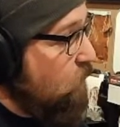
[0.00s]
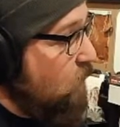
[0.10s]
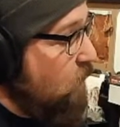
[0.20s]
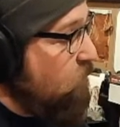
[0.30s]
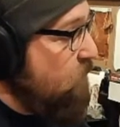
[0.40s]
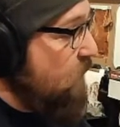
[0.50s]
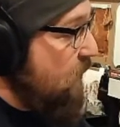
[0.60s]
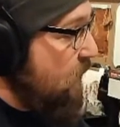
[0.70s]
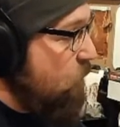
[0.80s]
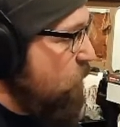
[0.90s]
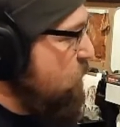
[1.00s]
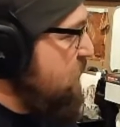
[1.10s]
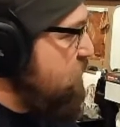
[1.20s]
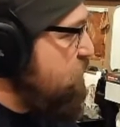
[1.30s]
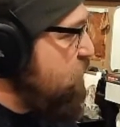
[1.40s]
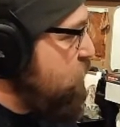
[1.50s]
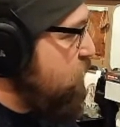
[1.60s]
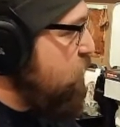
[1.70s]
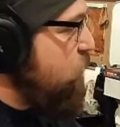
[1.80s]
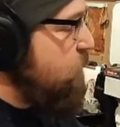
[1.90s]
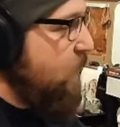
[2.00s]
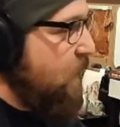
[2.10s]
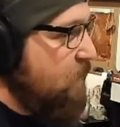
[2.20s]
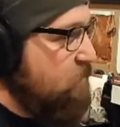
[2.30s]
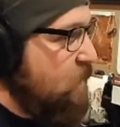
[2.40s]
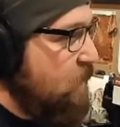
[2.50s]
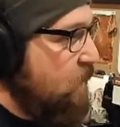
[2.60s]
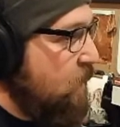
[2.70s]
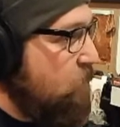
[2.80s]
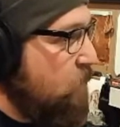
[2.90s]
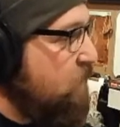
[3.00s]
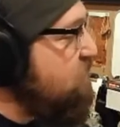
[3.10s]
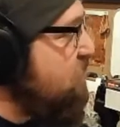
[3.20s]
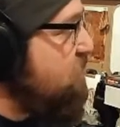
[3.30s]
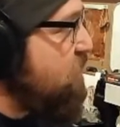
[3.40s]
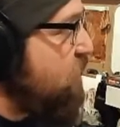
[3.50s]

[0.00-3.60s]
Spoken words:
of that. Remember that dude who went back in time and he sent out the